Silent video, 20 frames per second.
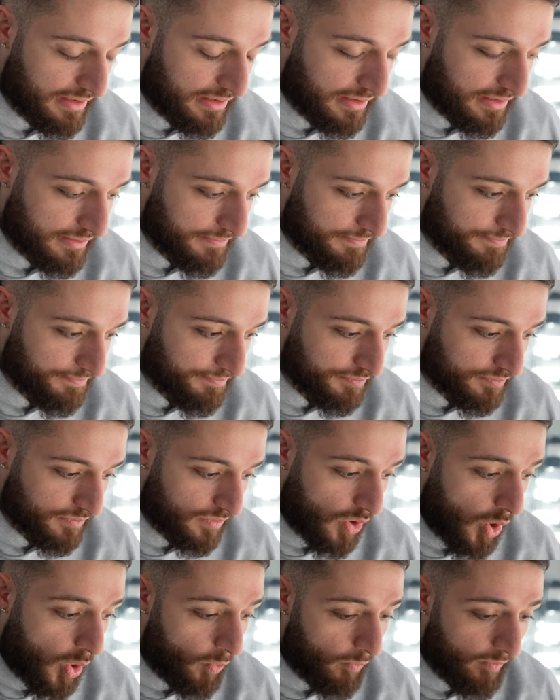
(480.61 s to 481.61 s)
then
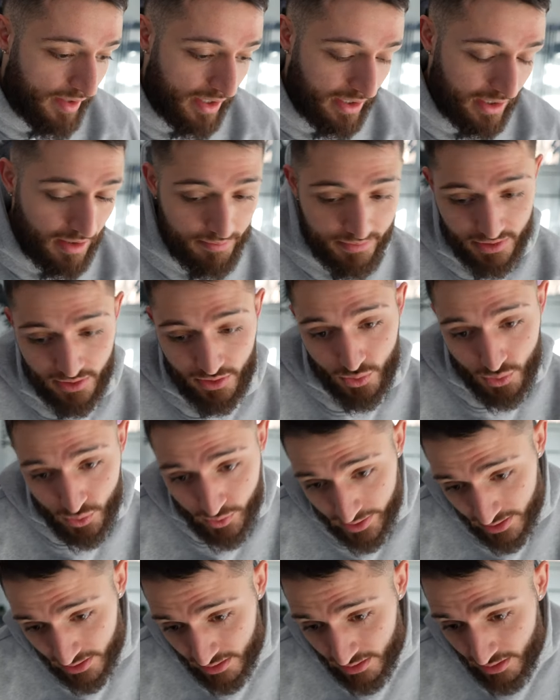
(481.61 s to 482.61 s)
hopefully that comes in
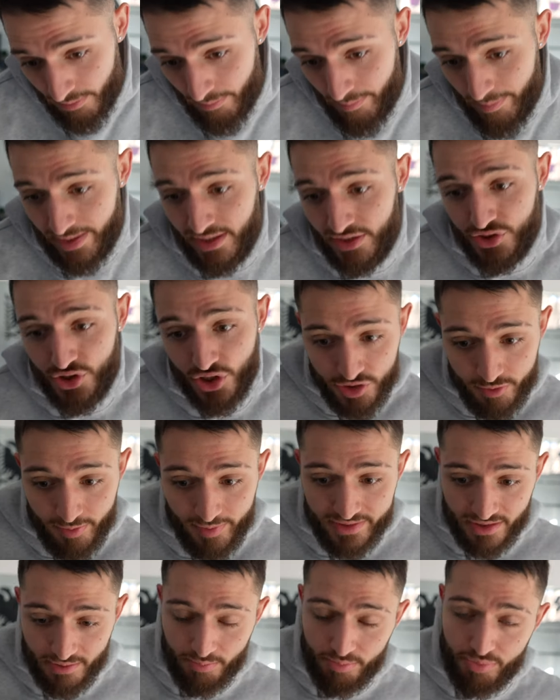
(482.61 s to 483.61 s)
quick, make
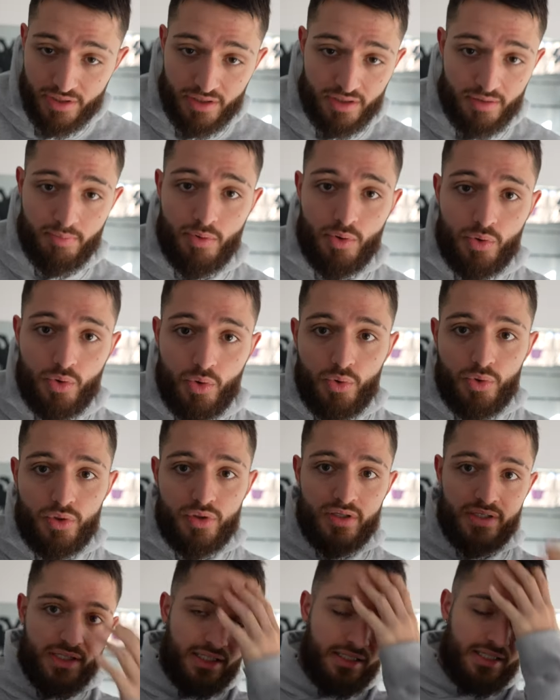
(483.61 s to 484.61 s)
adjustments and put in the bulk
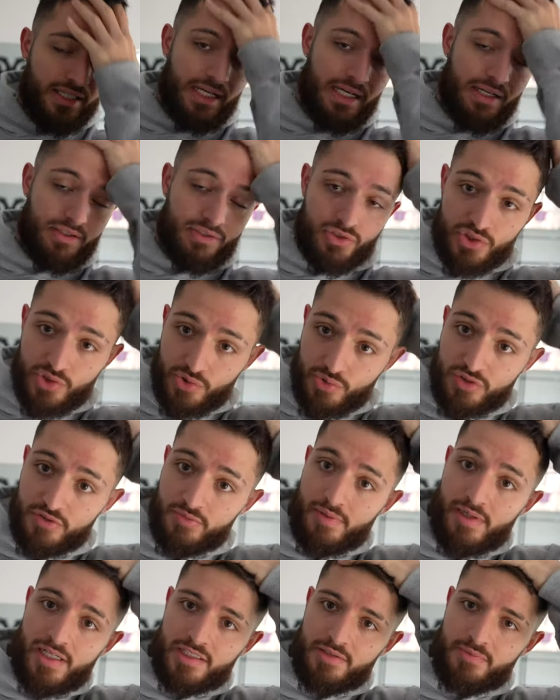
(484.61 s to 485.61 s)
order and get that out as soon as
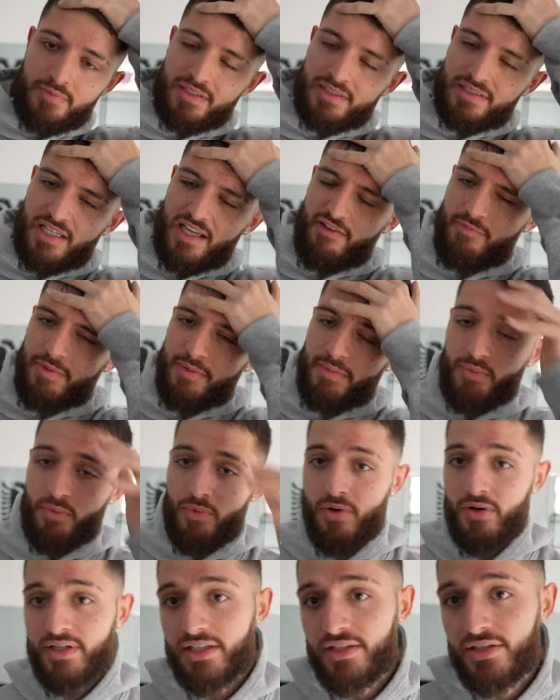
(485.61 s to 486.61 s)
possible because I have people
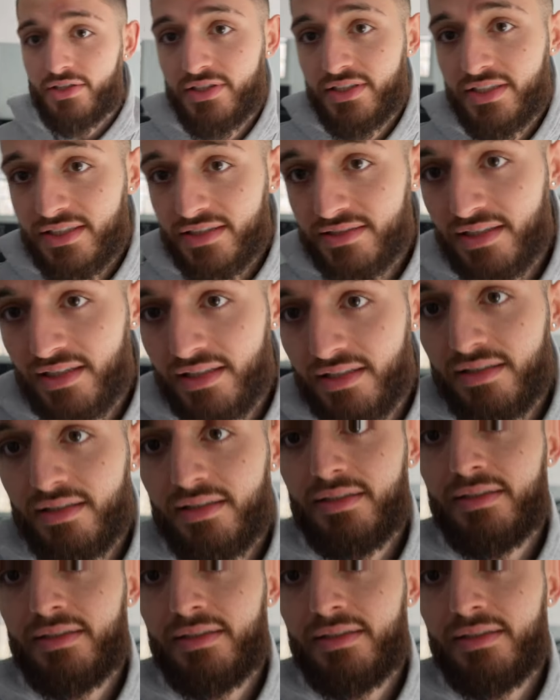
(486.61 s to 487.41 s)
wanting hoodies and,